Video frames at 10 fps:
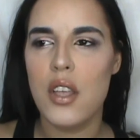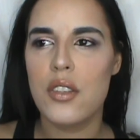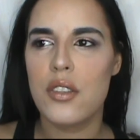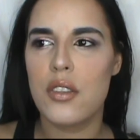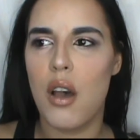
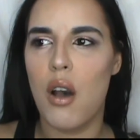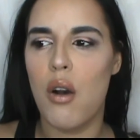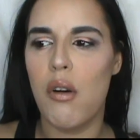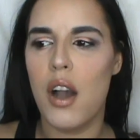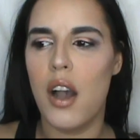
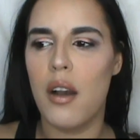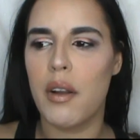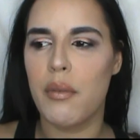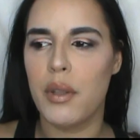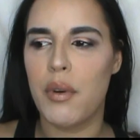So
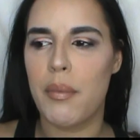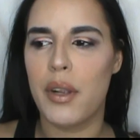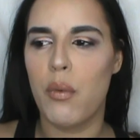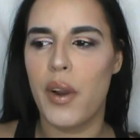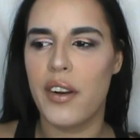I really want to bring
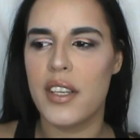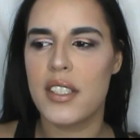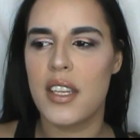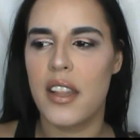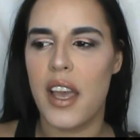awareness
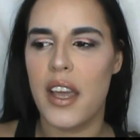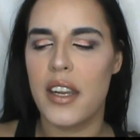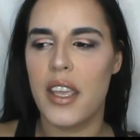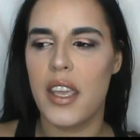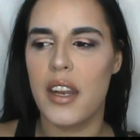to that
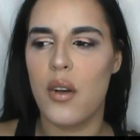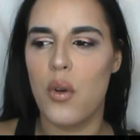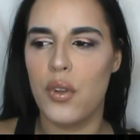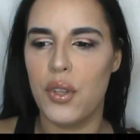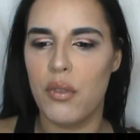in a
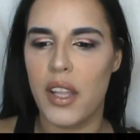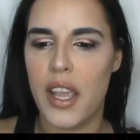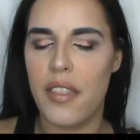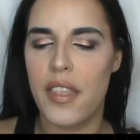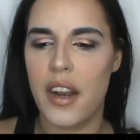whole new
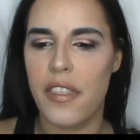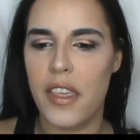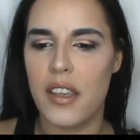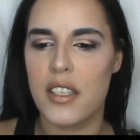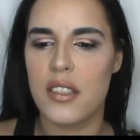light that I
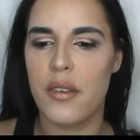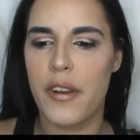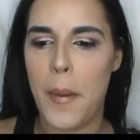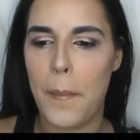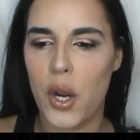think is
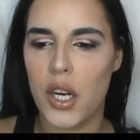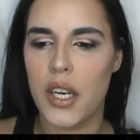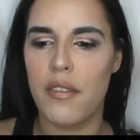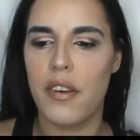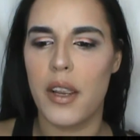very
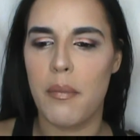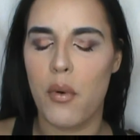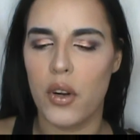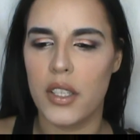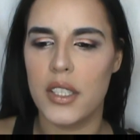pertinent, very
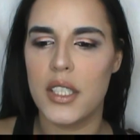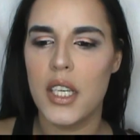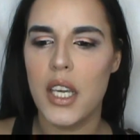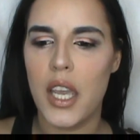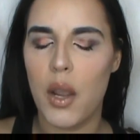important.
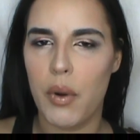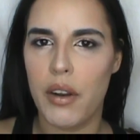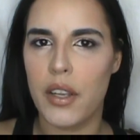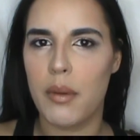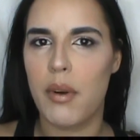And
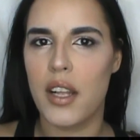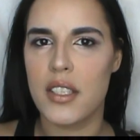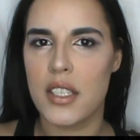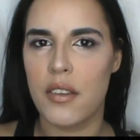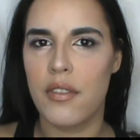we're in the
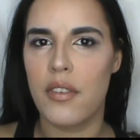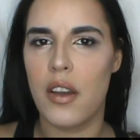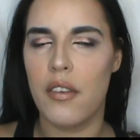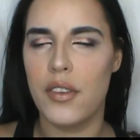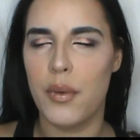process
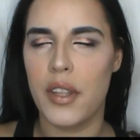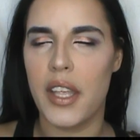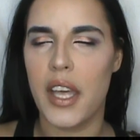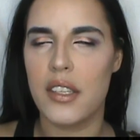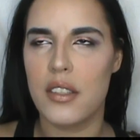of doing that.